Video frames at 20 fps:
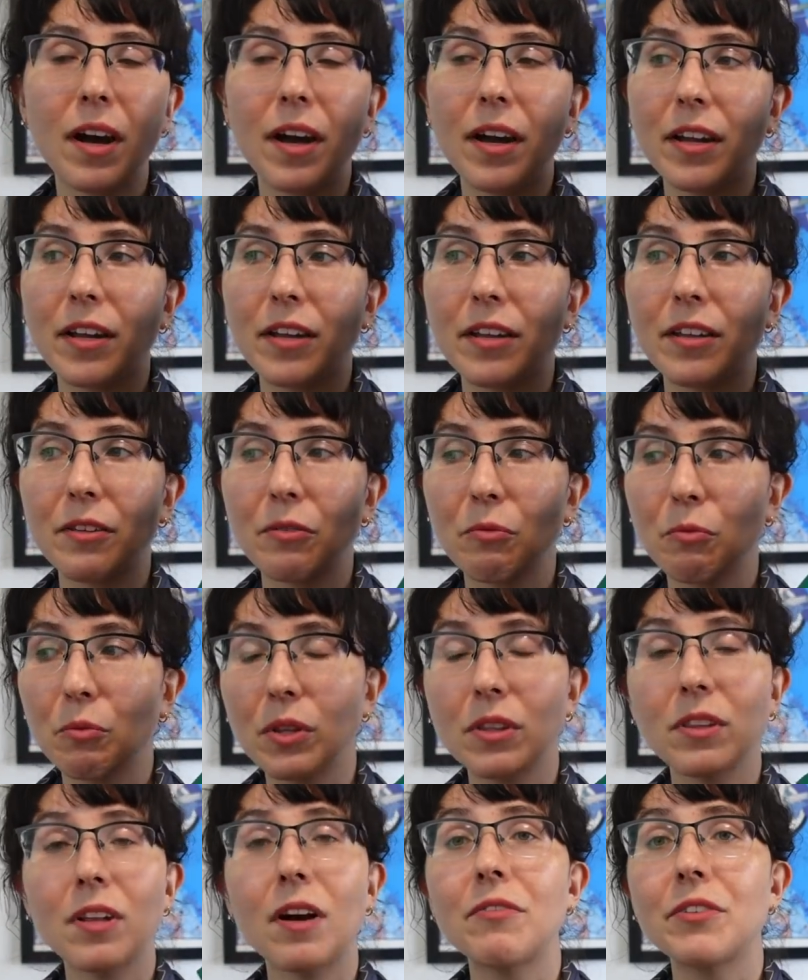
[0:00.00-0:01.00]
I
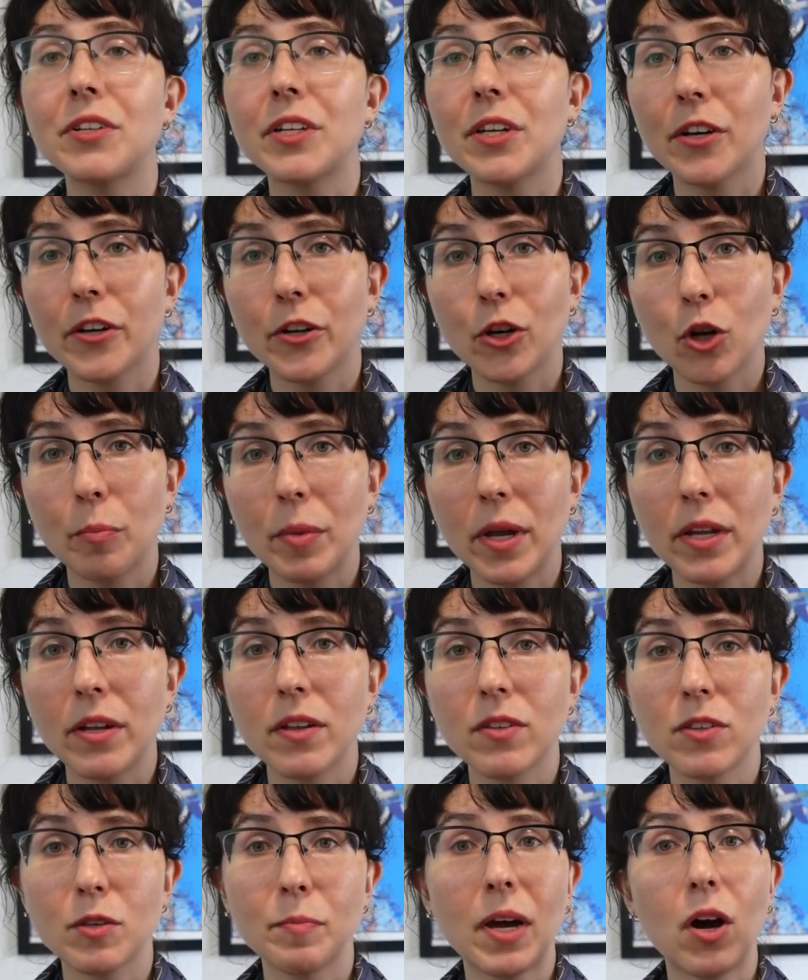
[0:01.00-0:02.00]
would love to hear your
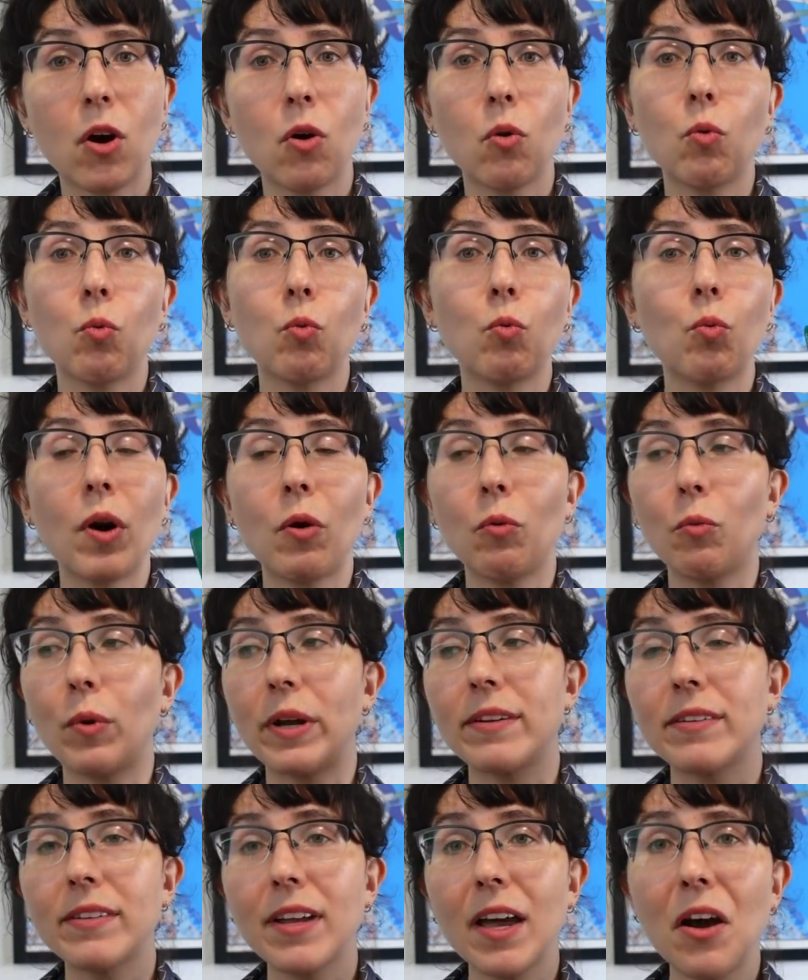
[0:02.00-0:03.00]
opinions about what
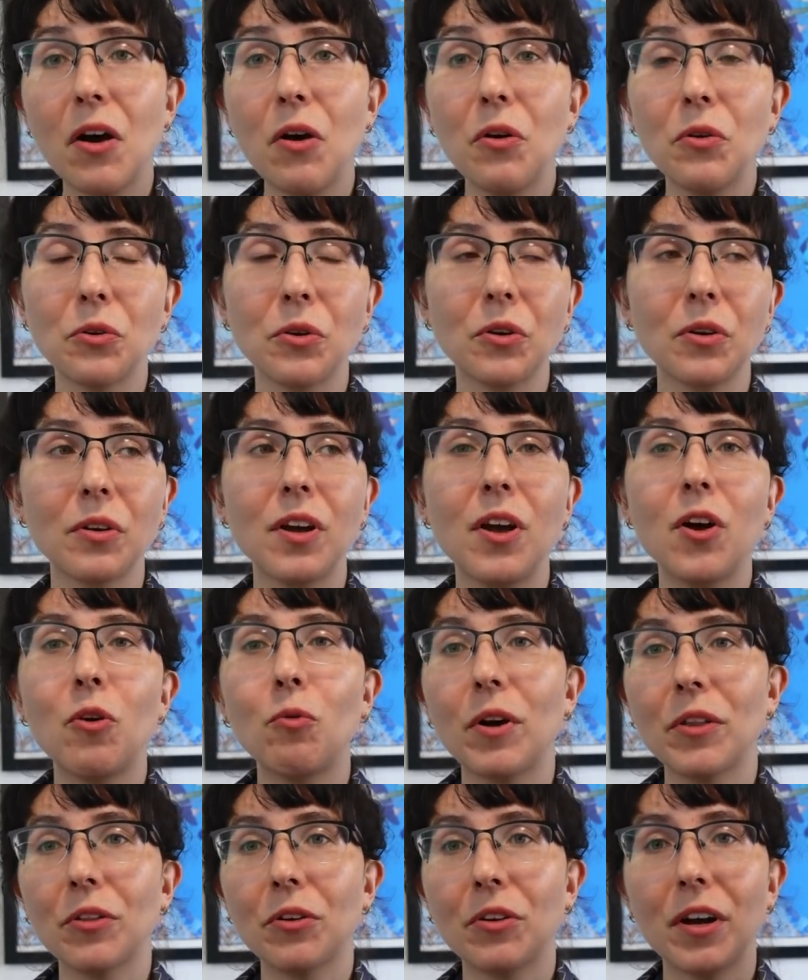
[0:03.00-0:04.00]
went down or
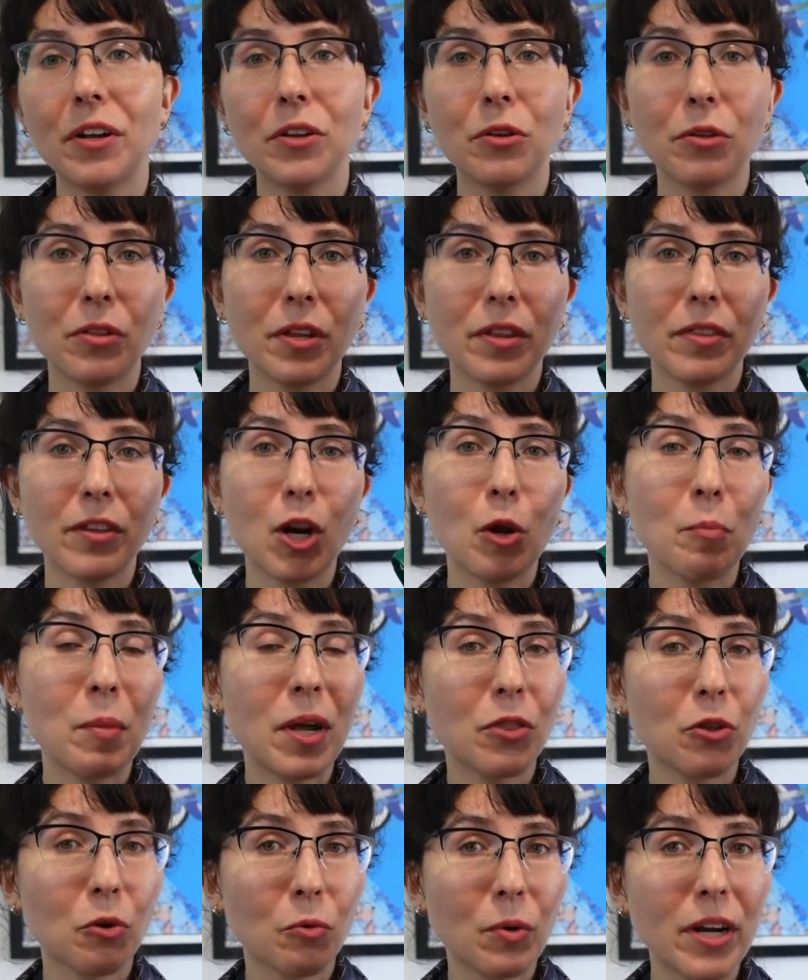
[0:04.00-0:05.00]
whether or not you think that I
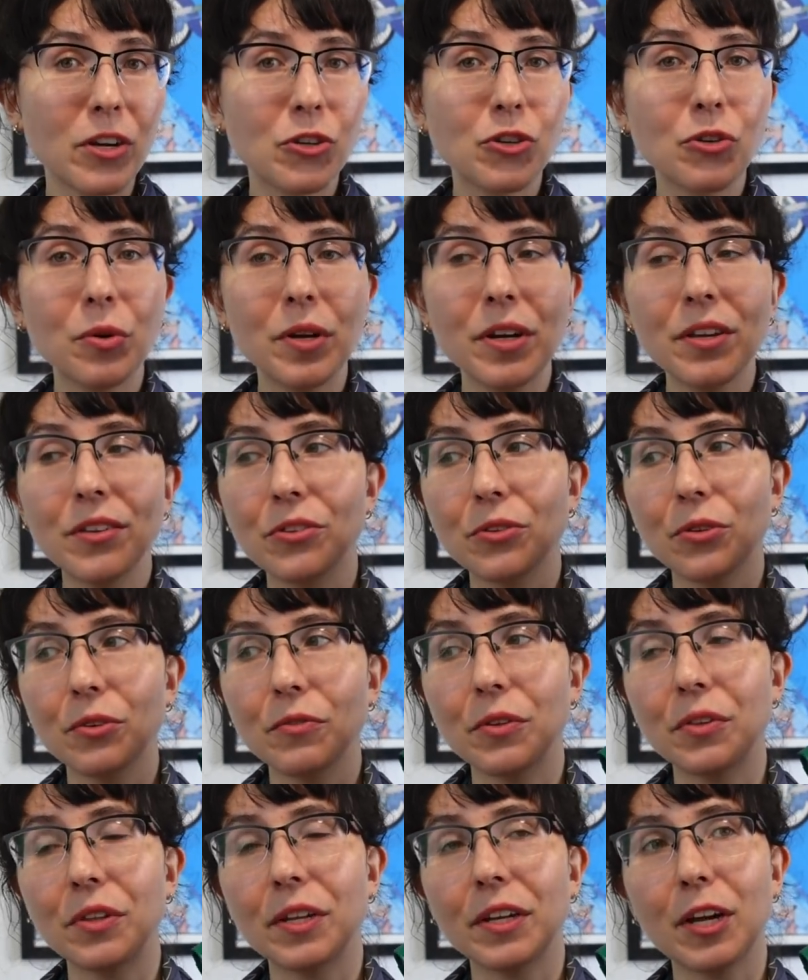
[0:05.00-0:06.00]
made the right choice or if
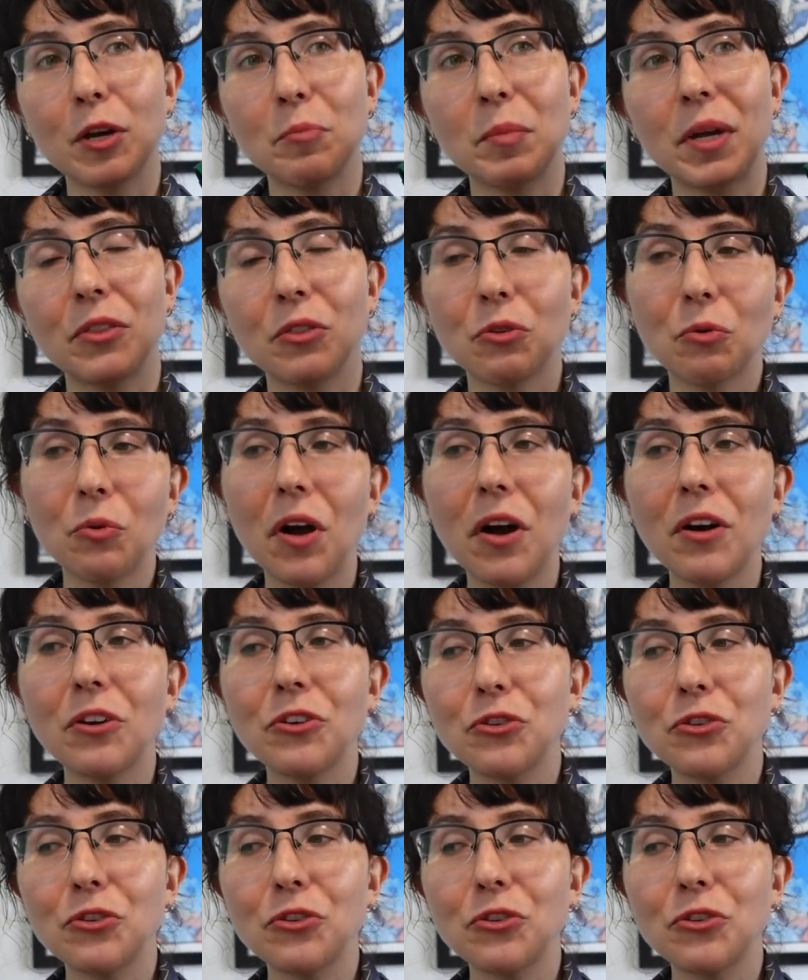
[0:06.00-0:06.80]
you think I made the wrong